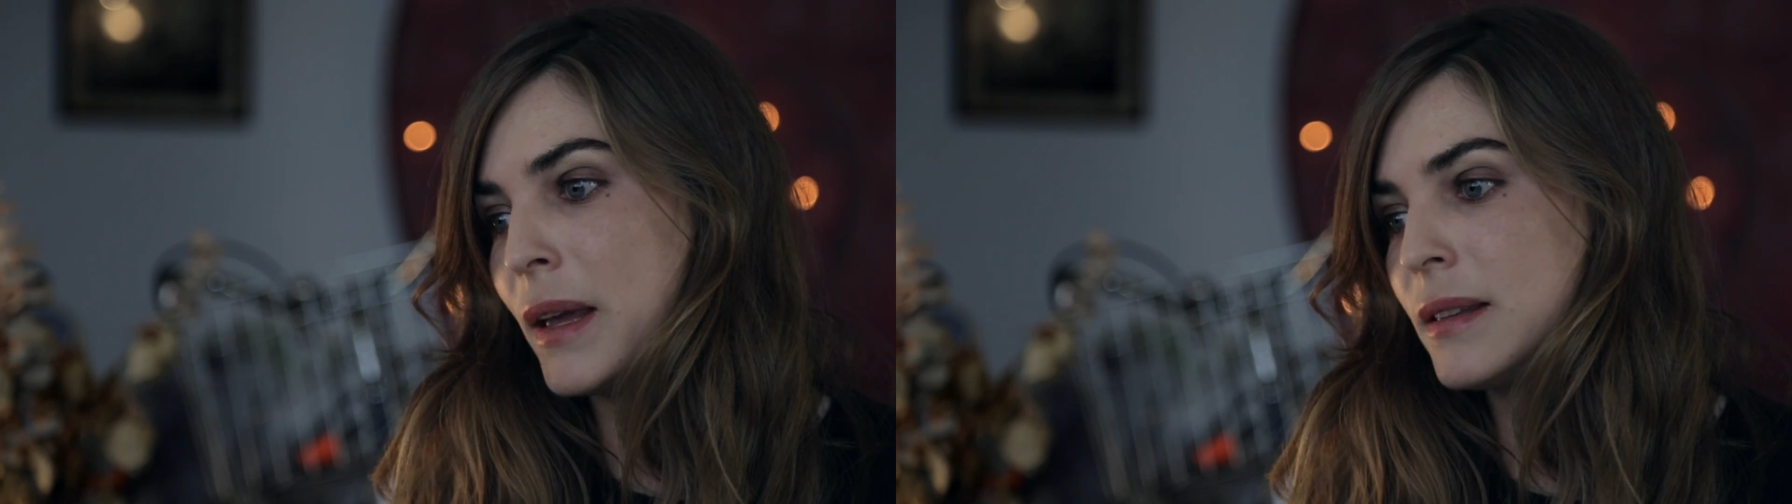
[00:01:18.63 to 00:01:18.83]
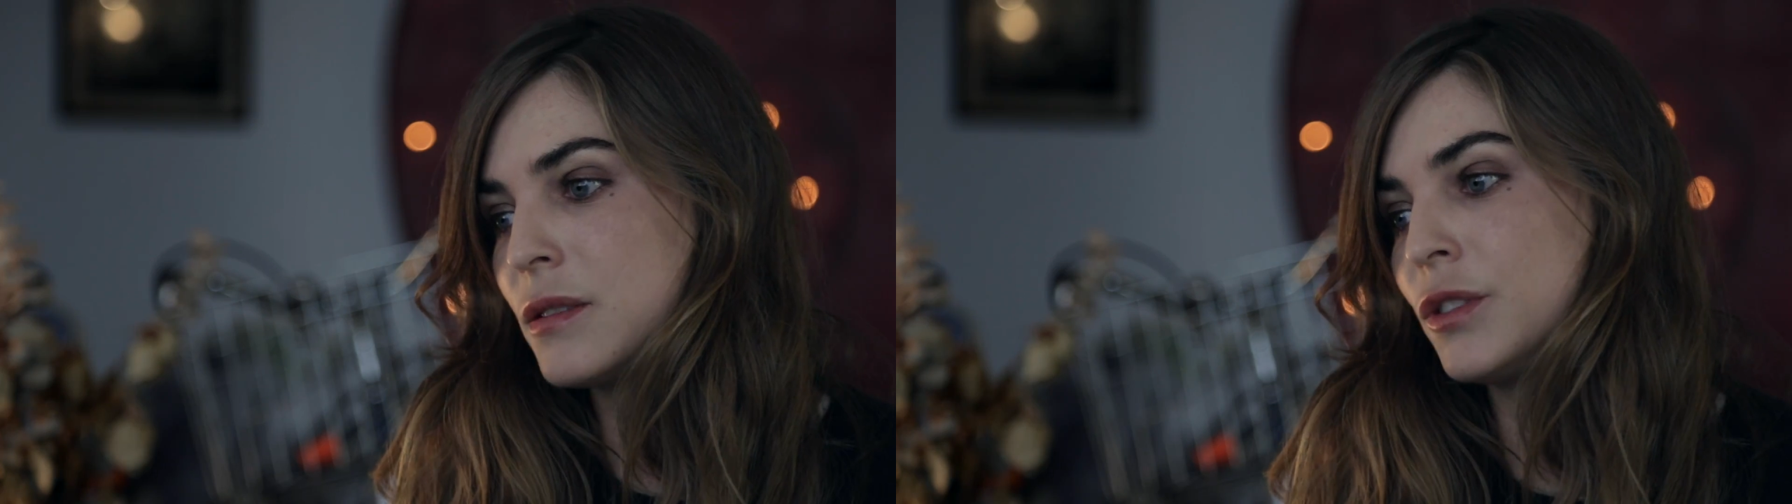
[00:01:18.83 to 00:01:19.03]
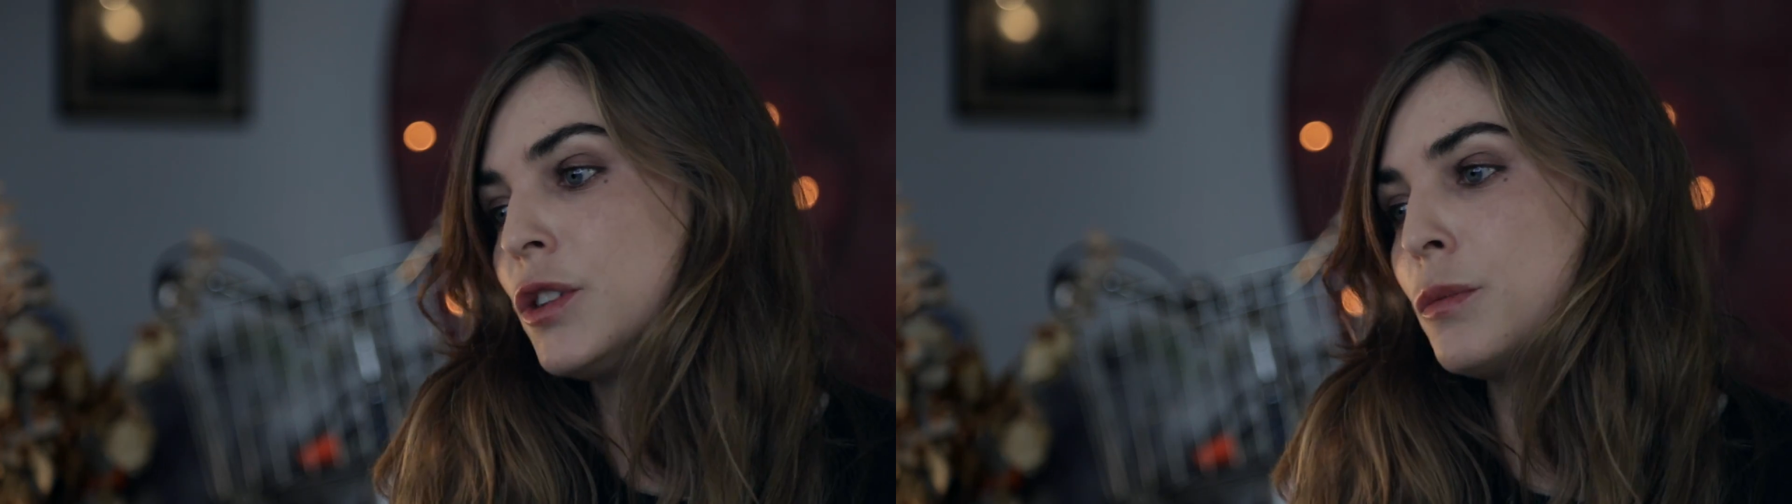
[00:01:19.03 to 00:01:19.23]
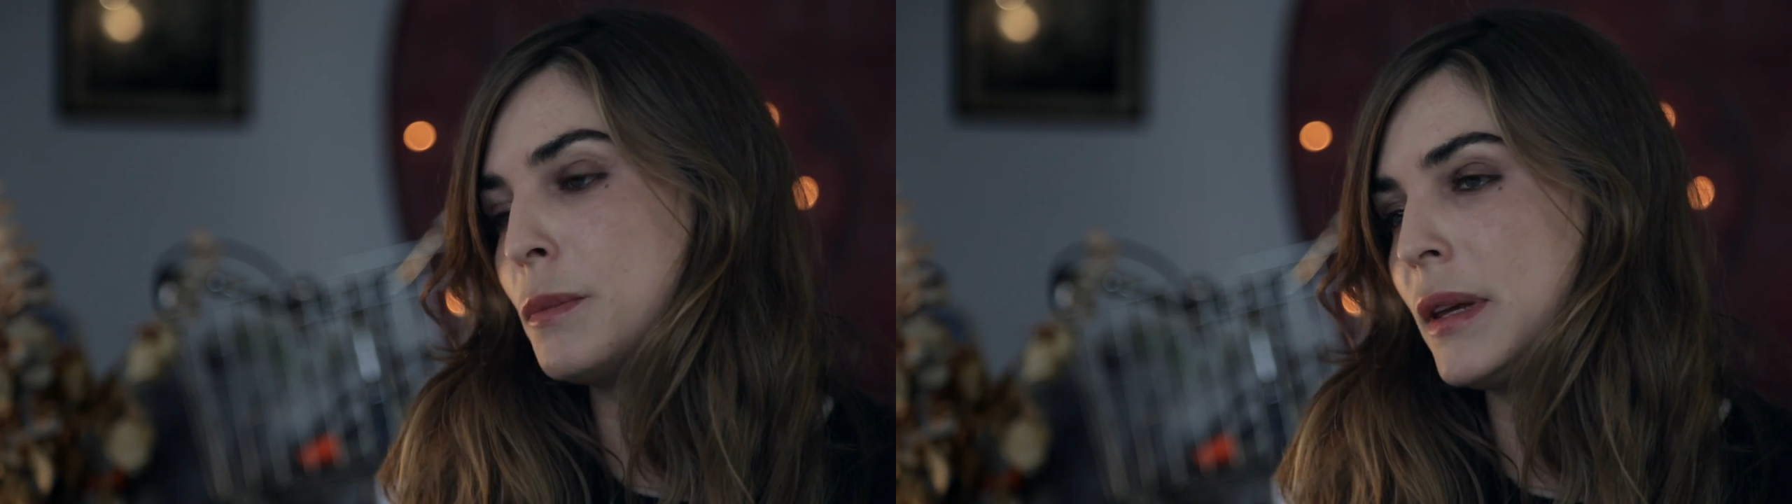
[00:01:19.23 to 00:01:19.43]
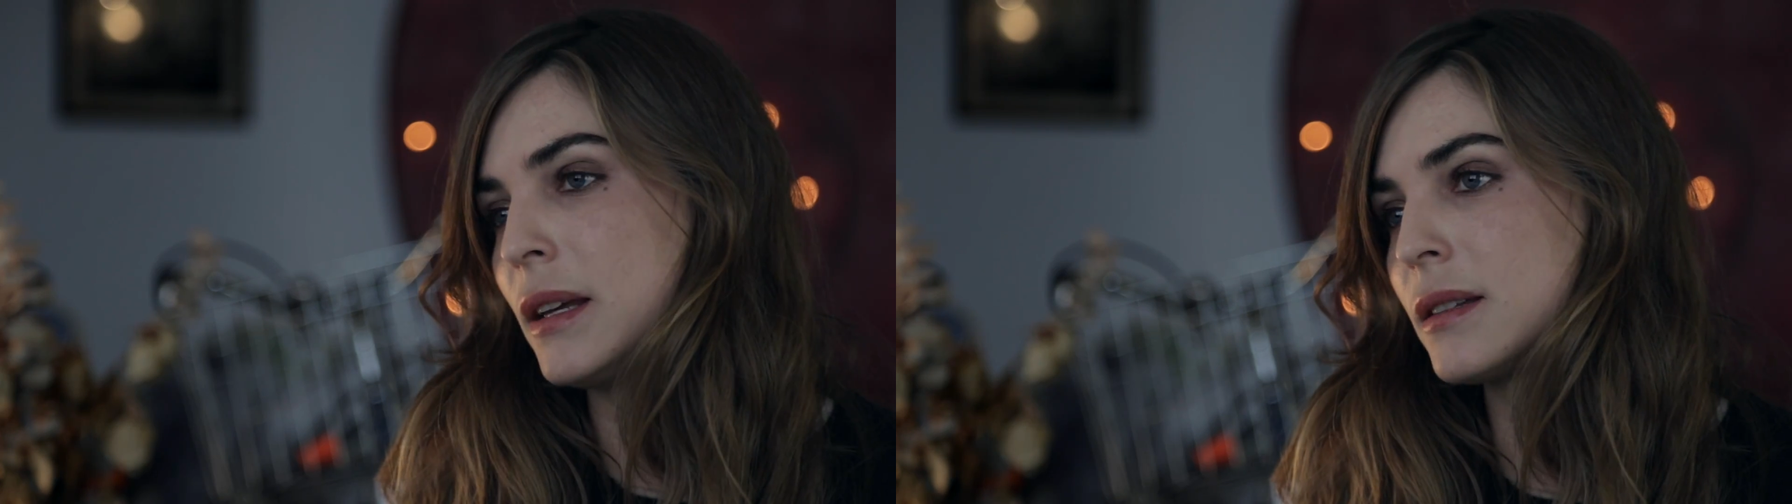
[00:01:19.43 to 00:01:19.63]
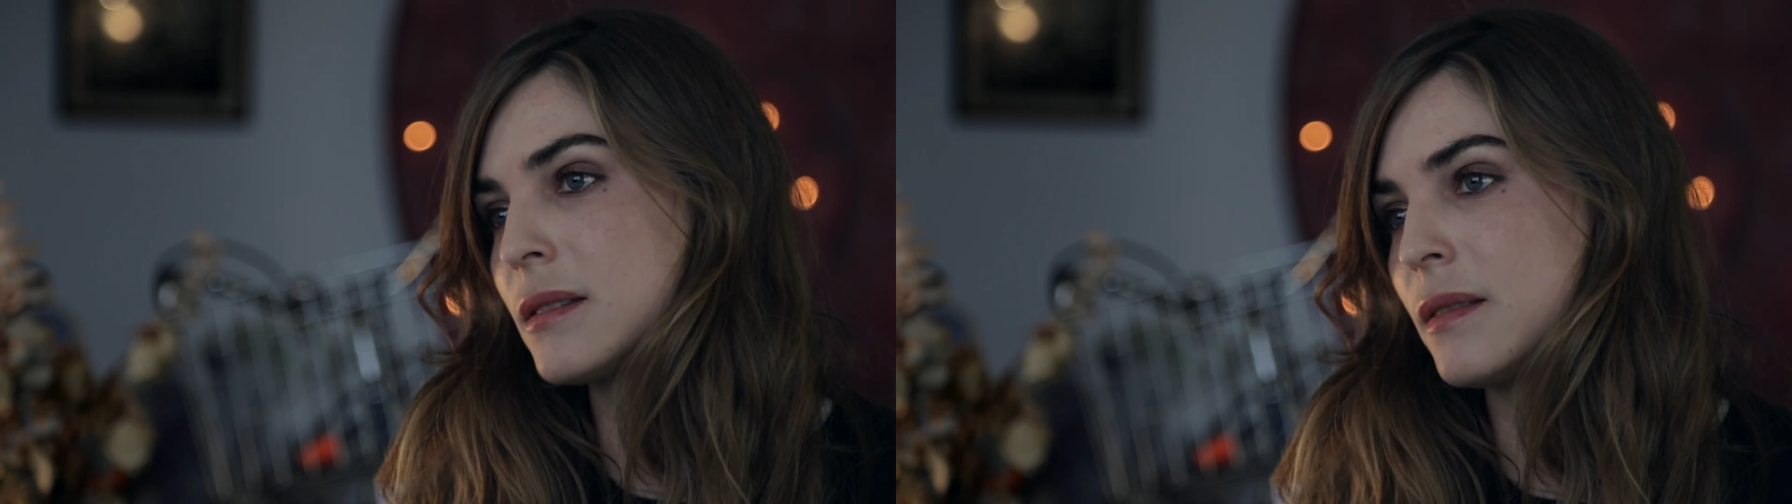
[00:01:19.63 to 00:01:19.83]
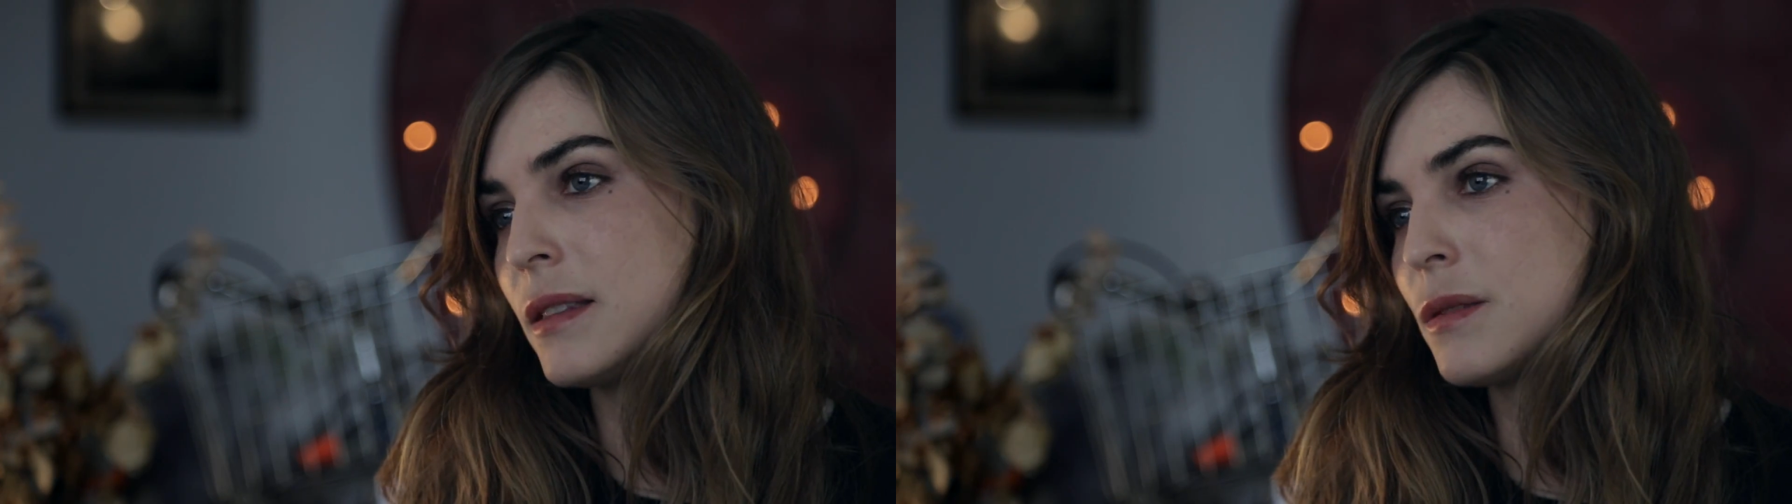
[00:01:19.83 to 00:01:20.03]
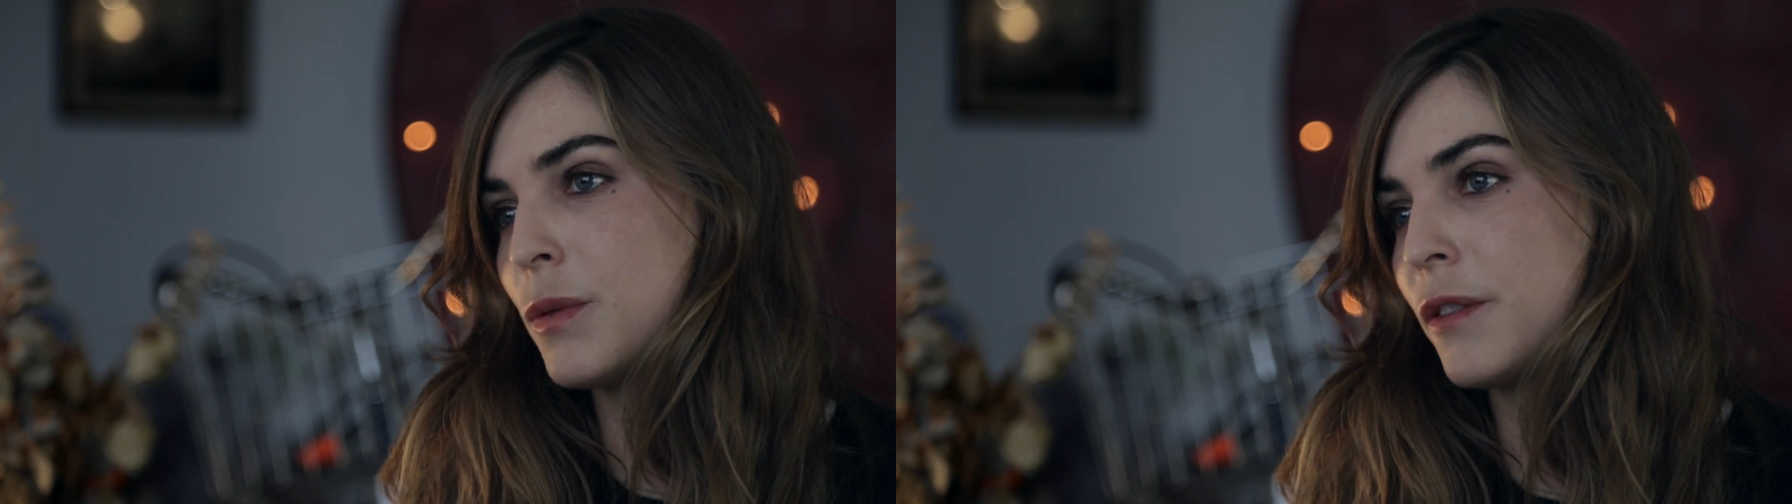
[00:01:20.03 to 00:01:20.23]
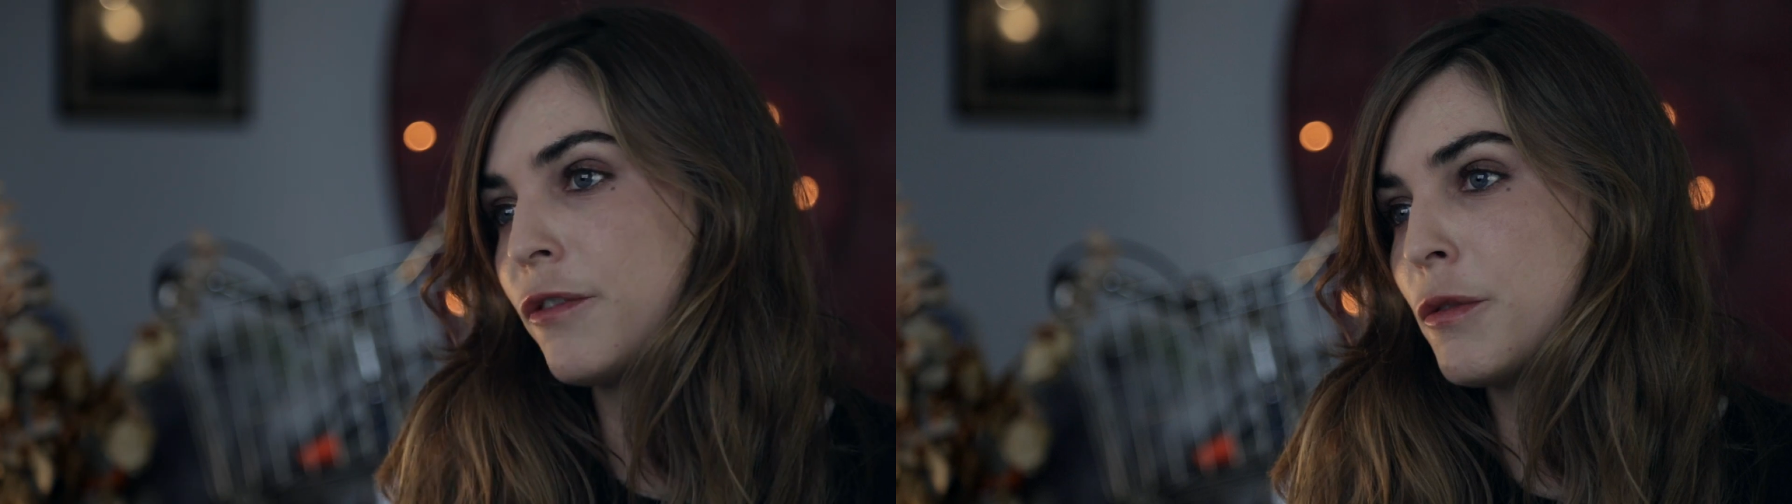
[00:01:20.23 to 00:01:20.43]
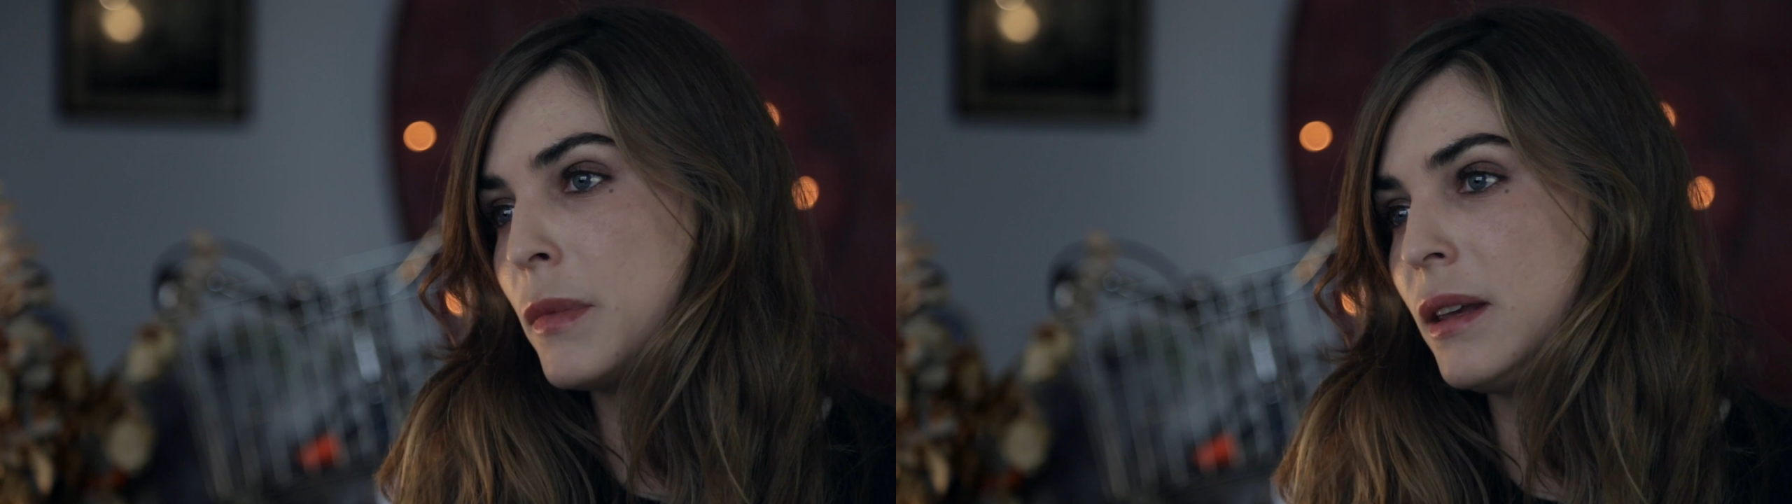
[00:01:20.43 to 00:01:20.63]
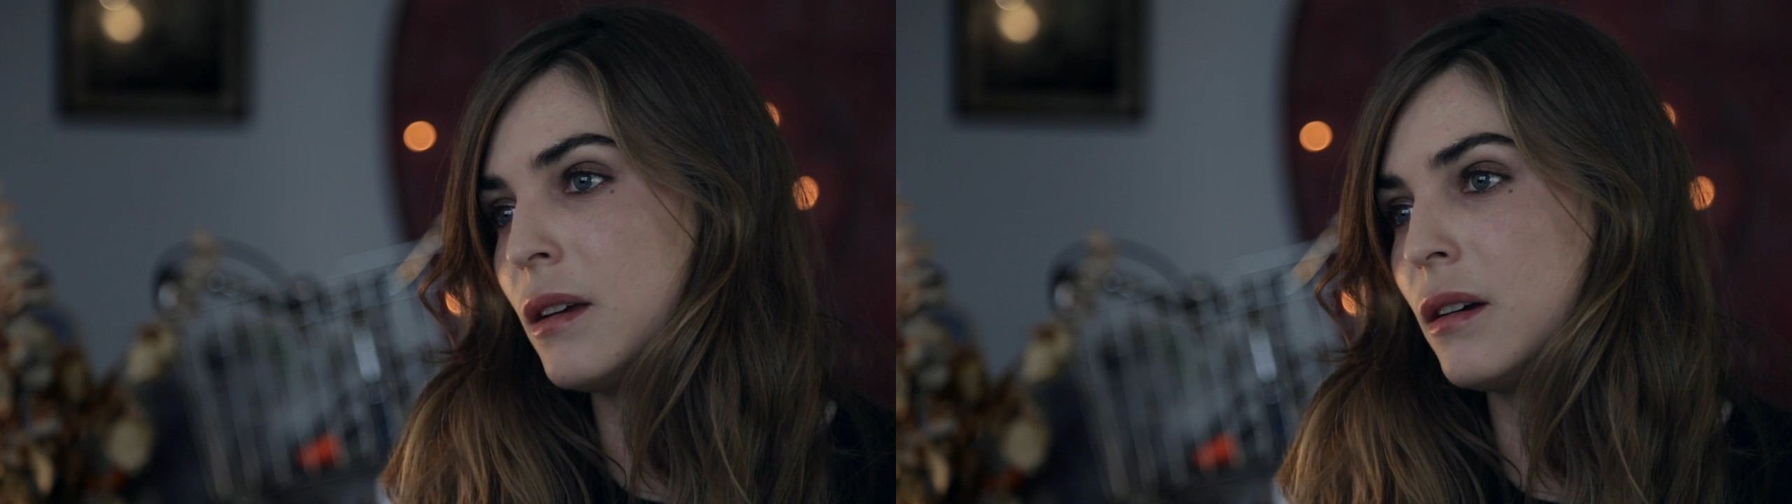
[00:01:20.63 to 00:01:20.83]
based on human beings. That's what, for me,